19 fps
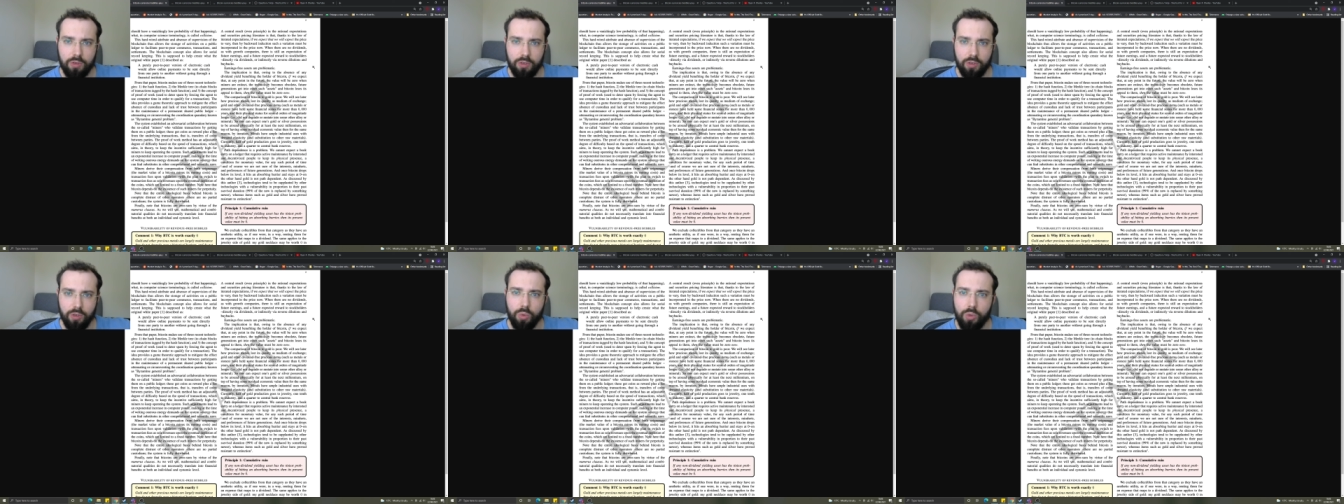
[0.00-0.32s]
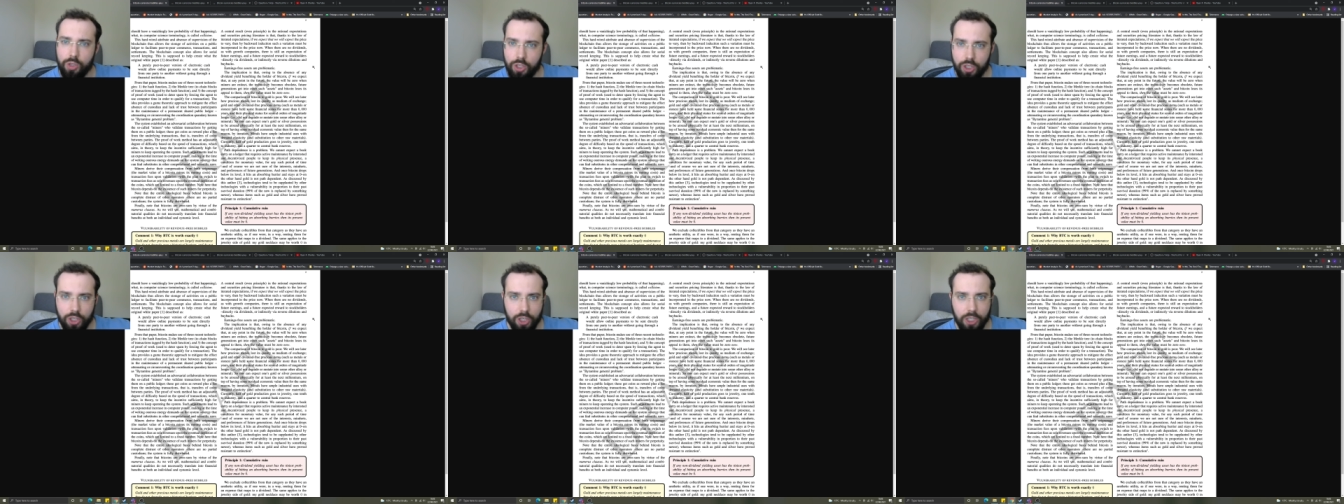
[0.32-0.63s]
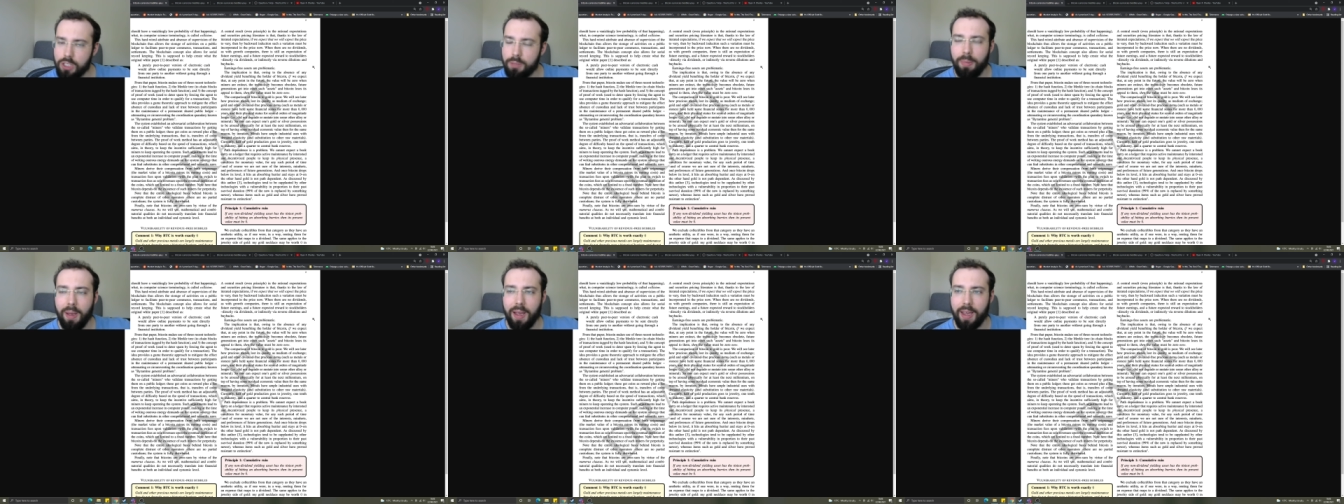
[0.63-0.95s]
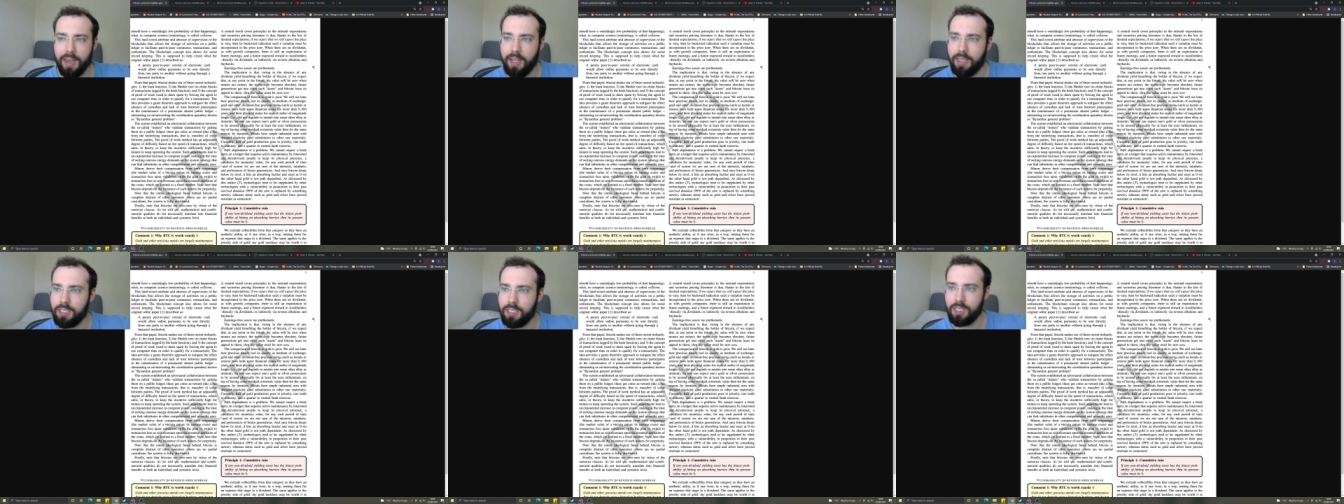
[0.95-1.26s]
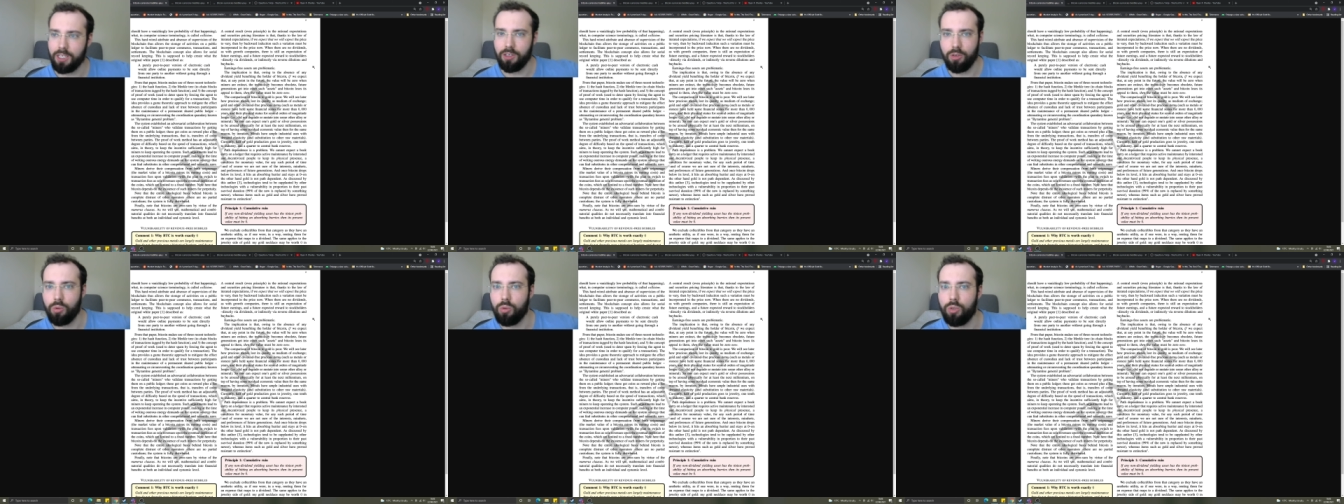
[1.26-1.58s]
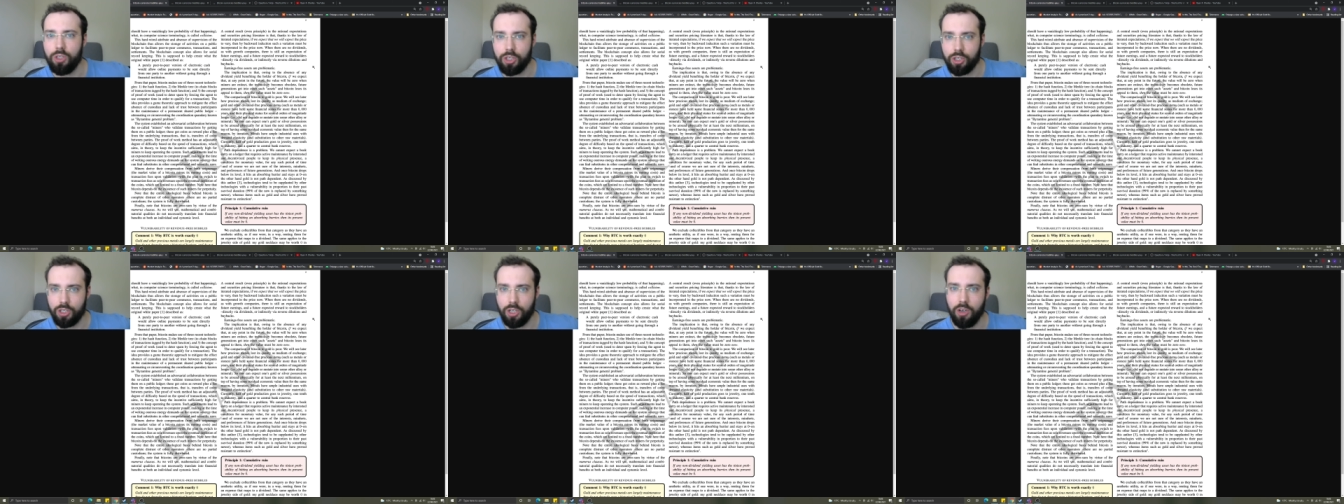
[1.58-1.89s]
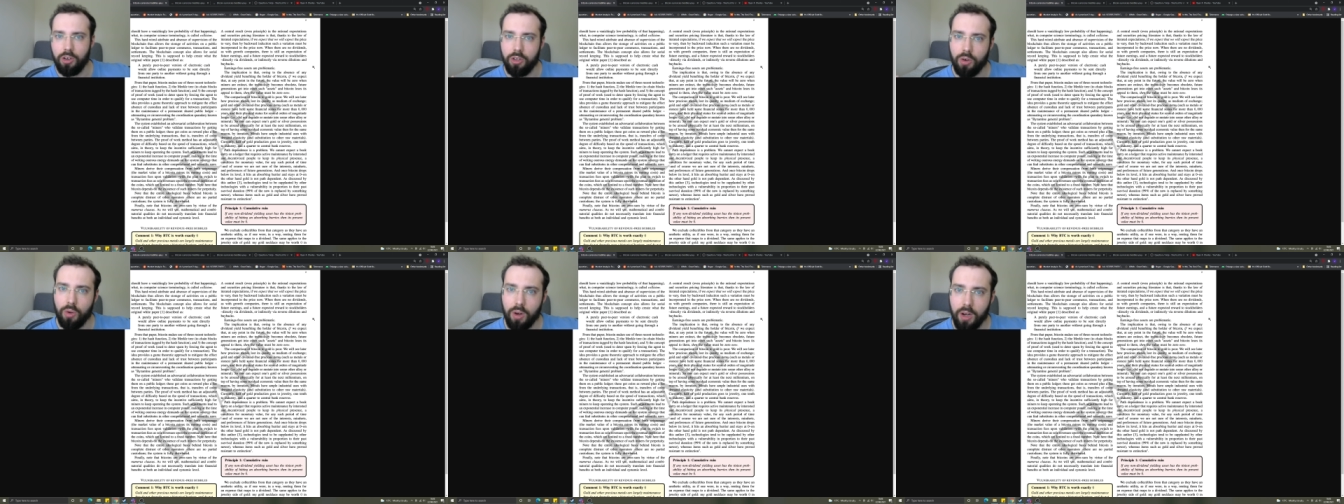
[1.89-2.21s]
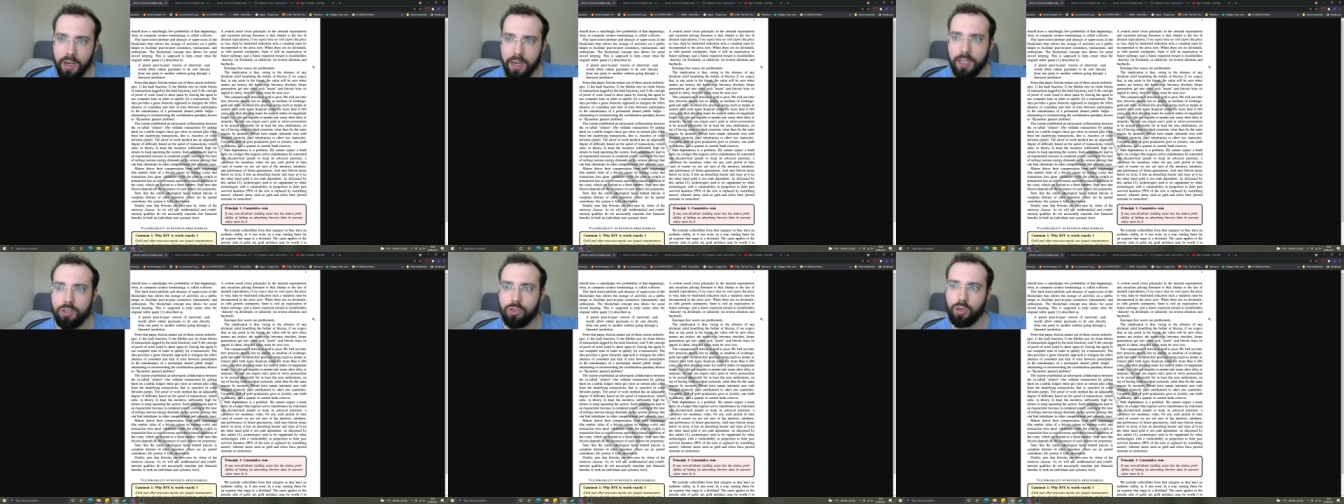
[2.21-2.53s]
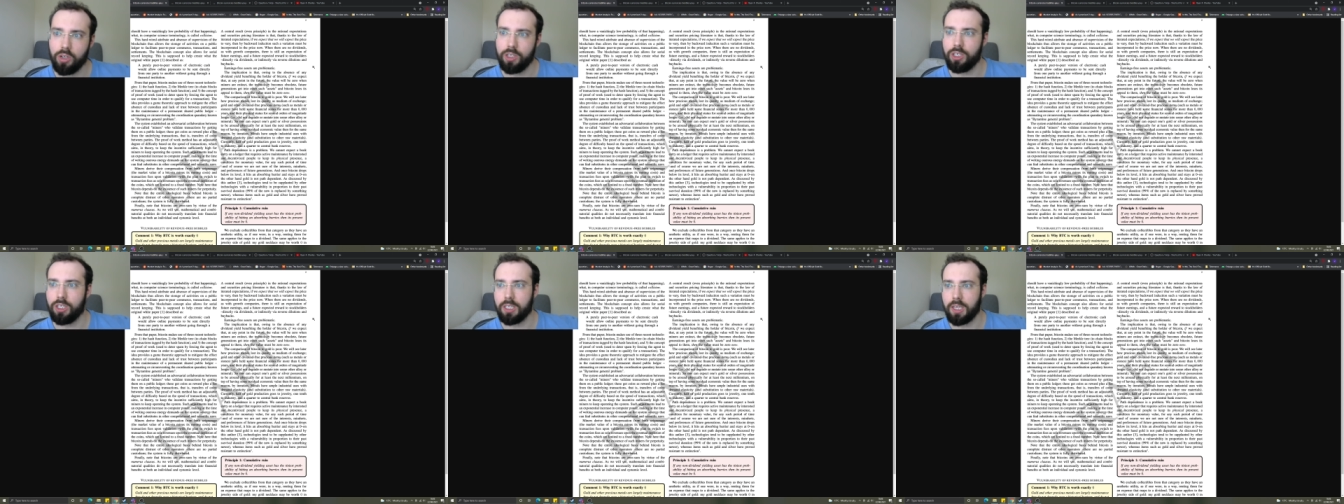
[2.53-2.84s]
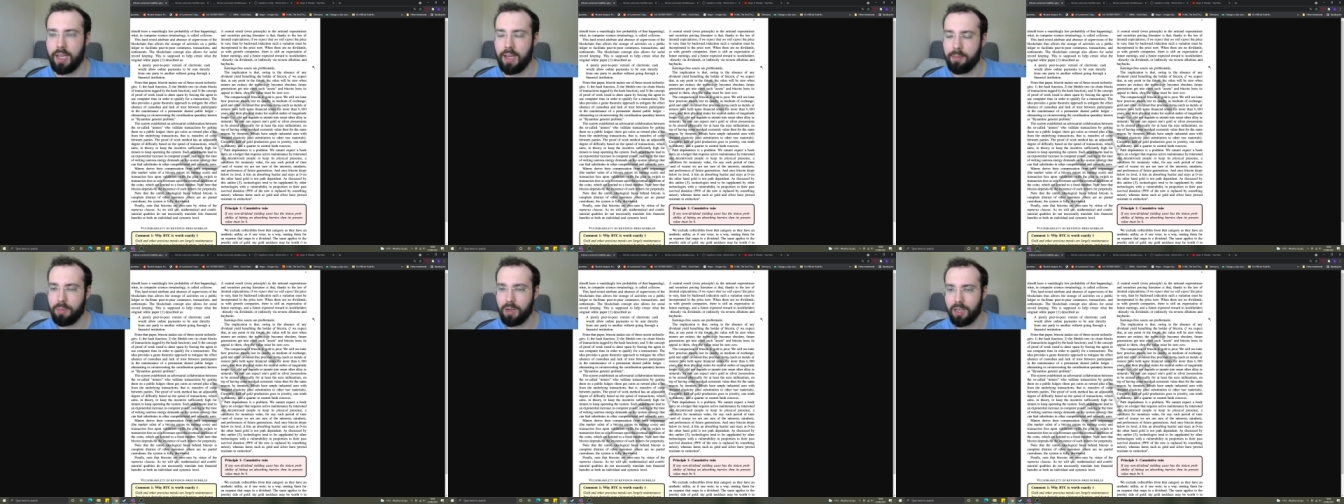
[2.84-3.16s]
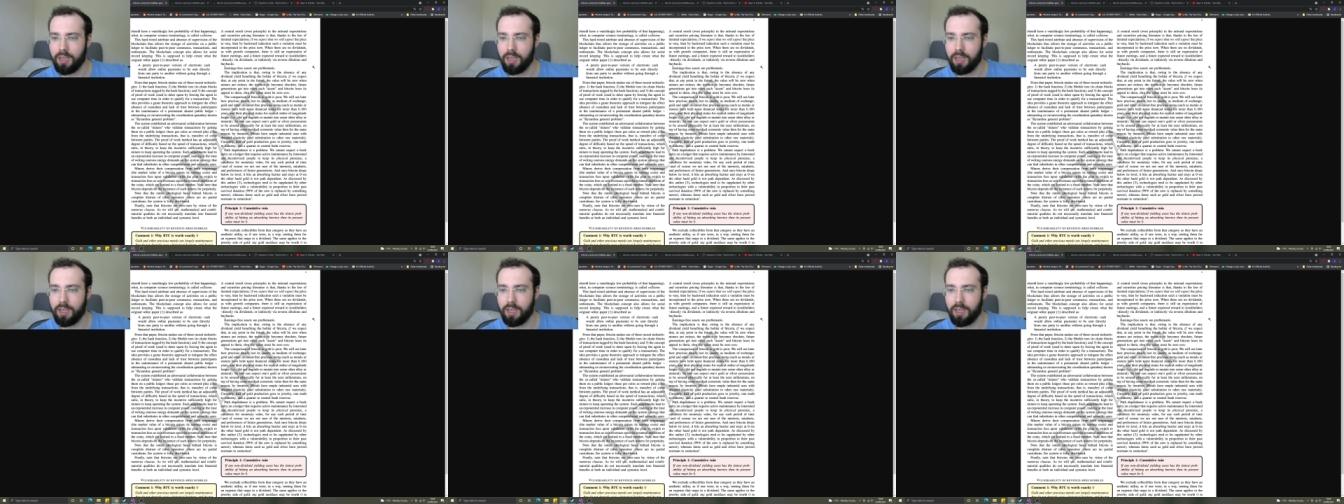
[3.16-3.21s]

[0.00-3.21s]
you're just speculating. You're, you're literally just gambling.